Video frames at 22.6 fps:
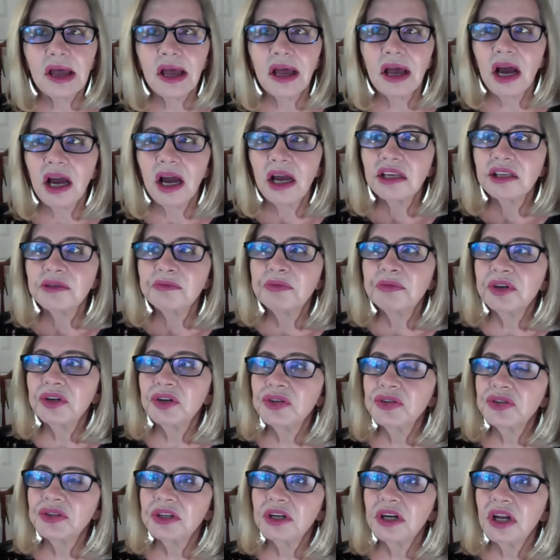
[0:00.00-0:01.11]
I
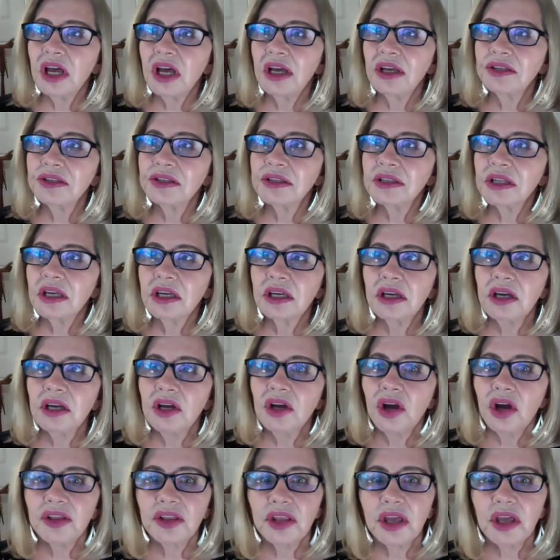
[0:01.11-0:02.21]
experienced it as like,
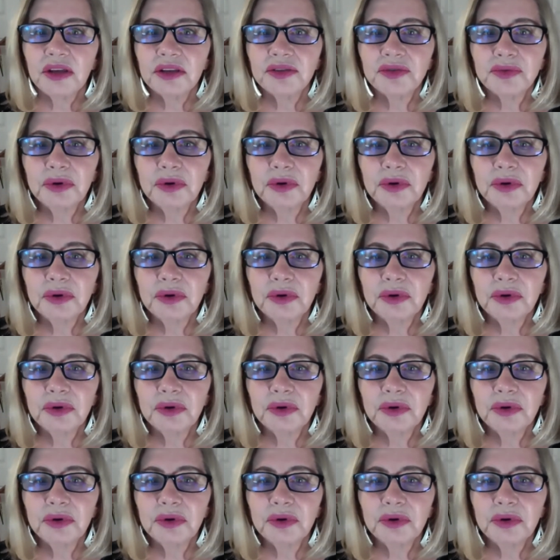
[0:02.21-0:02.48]
as